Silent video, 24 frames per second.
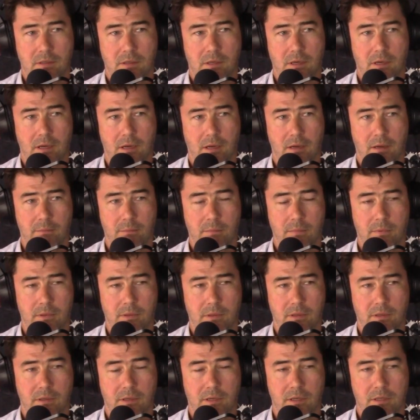um,
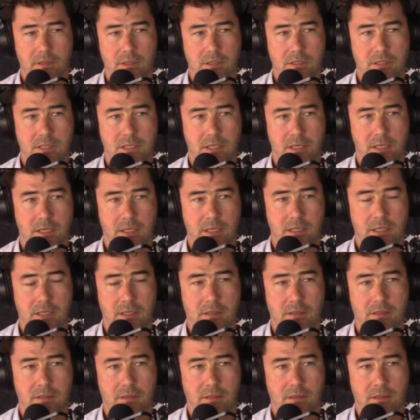and you see
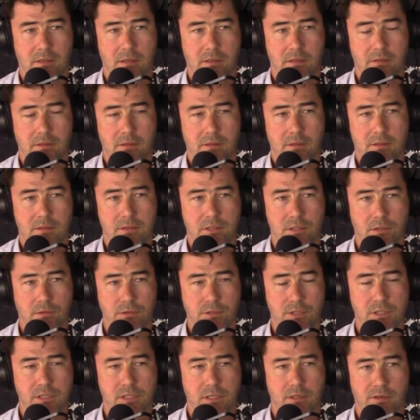
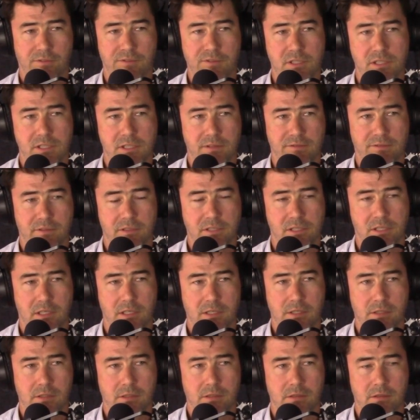soldiers and officers of a
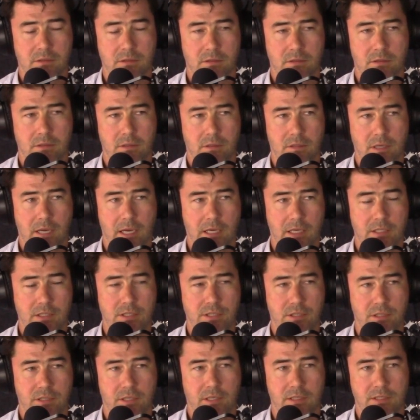certain
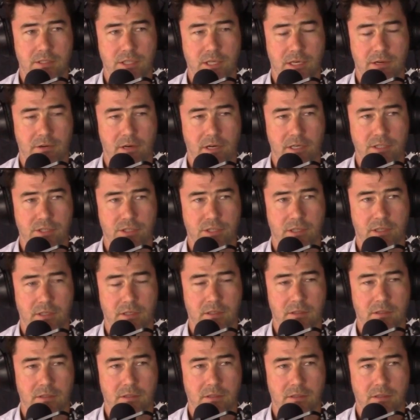age and generation